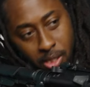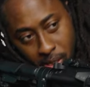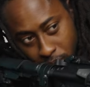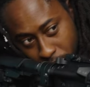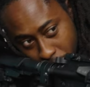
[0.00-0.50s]

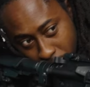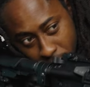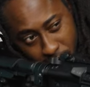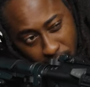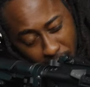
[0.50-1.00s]
Y'all know about
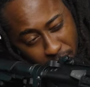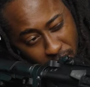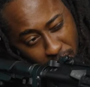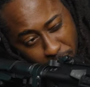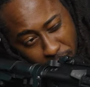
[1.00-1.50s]
this type of
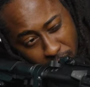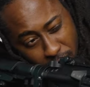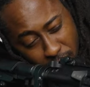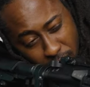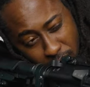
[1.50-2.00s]
stuff, man.
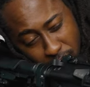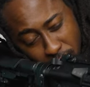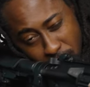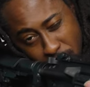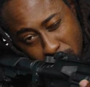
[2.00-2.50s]

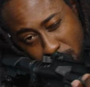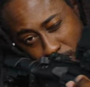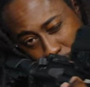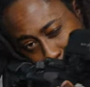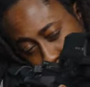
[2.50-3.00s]

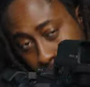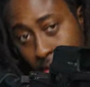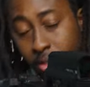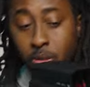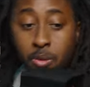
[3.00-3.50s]

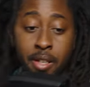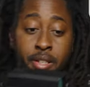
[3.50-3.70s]
Yeah, so I, uh,